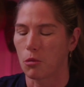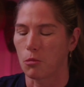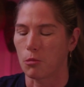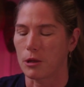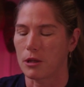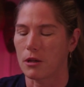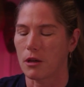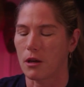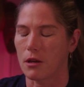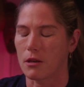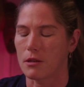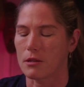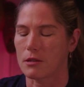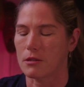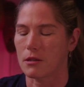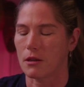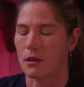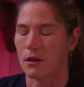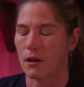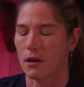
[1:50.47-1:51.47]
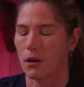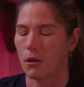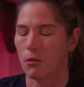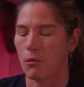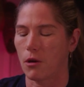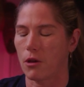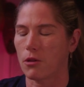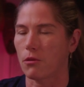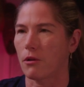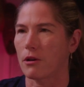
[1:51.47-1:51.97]
Because
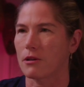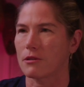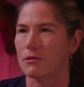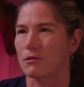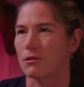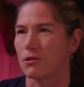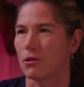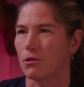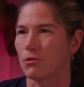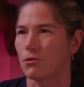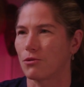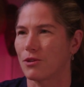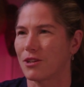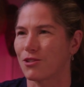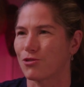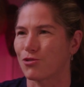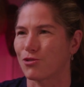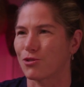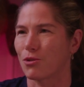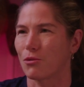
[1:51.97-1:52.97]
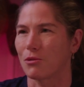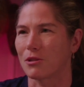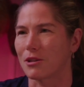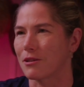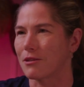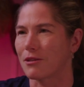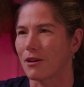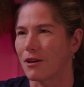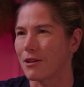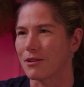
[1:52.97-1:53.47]
otherwise, you can't just go in
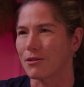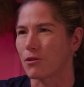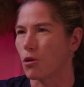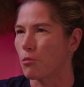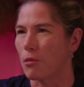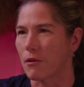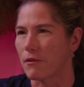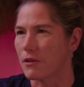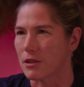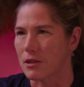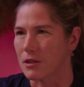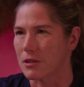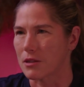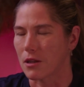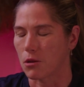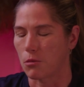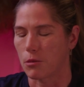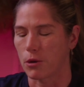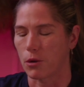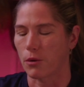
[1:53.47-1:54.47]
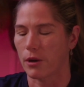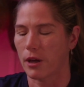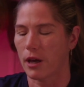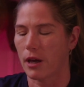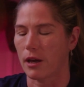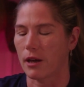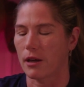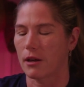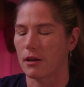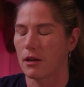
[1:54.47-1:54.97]
and cut and hope everything's going to be
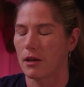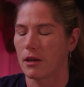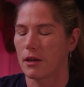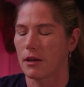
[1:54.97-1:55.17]
okay.